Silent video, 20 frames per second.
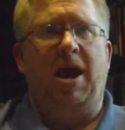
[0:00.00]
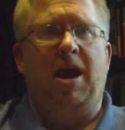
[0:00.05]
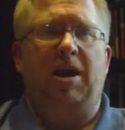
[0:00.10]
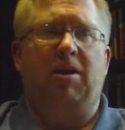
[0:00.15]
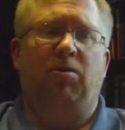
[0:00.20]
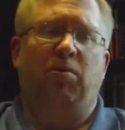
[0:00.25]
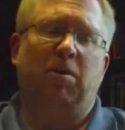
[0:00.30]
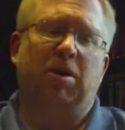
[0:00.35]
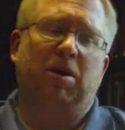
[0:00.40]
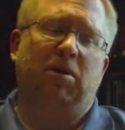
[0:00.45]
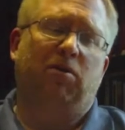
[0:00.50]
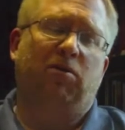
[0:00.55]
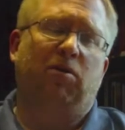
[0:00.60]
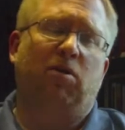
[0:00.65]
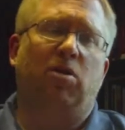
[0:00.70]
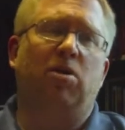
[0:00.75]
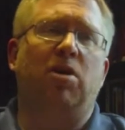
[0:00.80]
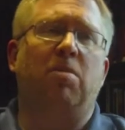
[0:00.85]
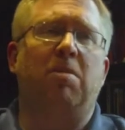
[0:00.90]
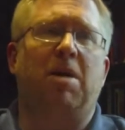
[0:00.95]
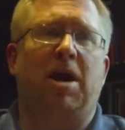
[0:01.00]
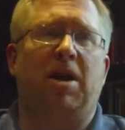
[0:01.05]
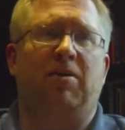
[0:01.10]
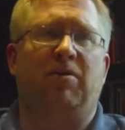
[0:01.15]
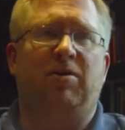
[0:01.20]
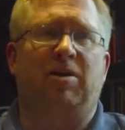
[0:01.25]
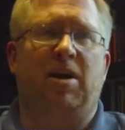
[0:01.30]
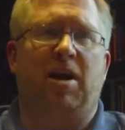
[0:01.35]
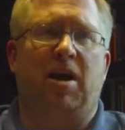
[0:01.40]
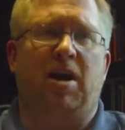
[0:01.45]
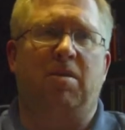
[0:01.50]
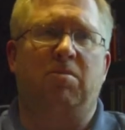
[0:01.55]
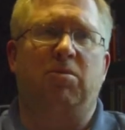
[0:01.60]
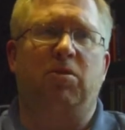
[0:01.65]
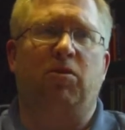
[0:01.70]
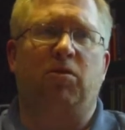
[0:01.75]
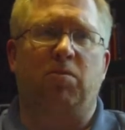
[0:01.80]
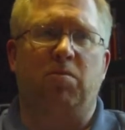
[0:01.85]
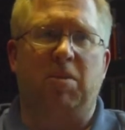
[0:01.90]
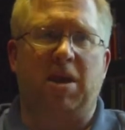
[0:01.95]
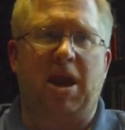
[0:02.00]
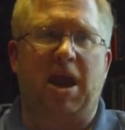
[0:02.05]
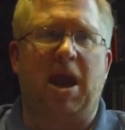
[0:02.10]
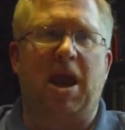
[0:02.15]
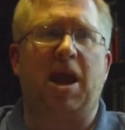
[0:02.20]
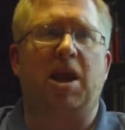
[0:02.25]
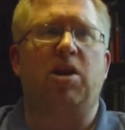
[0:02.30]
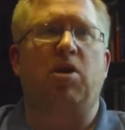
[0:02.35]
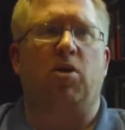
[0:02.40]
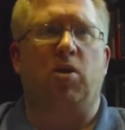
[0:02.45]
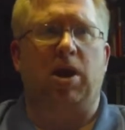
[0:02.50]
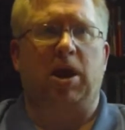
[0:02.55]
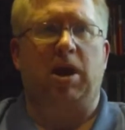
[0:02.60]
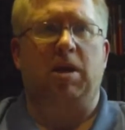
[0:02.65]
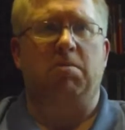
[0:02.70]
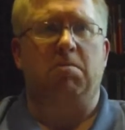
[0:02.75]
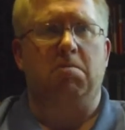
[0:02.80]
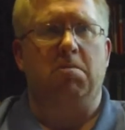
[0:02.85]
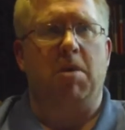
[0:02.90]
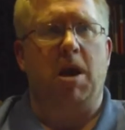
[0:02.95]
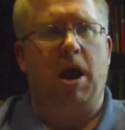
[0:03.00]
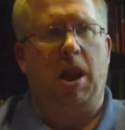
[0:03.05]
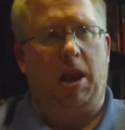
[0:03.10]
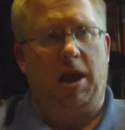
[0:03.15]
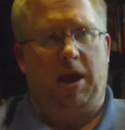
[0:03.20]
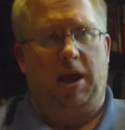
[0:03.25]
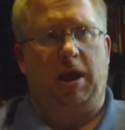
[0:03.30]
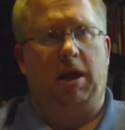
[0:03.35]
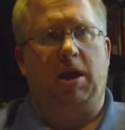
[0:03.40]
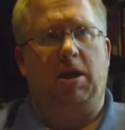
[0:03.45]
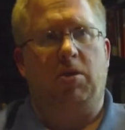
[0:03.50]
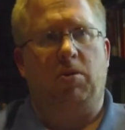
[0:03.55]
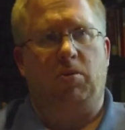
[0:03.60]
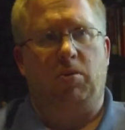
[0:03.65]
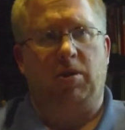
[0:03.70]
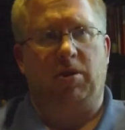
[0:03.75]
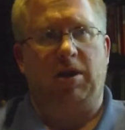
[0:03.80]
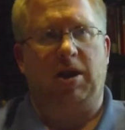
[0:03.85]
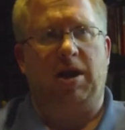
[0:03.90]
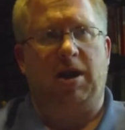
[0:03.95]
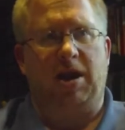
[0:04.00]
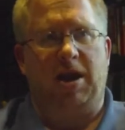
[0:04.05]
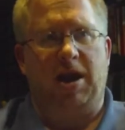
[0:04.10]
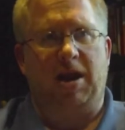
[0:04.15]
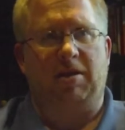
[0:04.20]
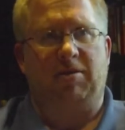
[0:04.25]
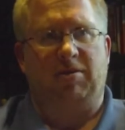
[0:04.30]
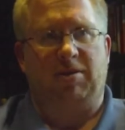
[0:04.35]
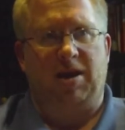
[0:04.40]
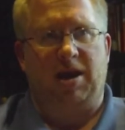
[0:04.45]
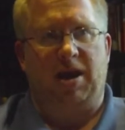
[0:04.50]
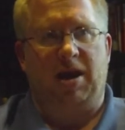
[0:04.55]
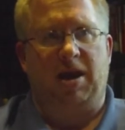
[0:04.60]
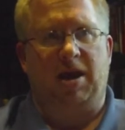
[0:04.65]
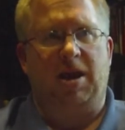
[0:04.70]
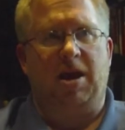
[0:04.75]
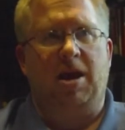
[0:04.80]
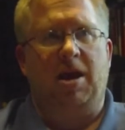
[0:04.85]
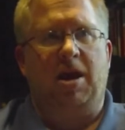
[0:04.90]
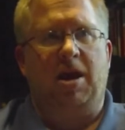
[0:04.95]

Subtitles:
and spend a certain amount of time just meandering and mulling within an essay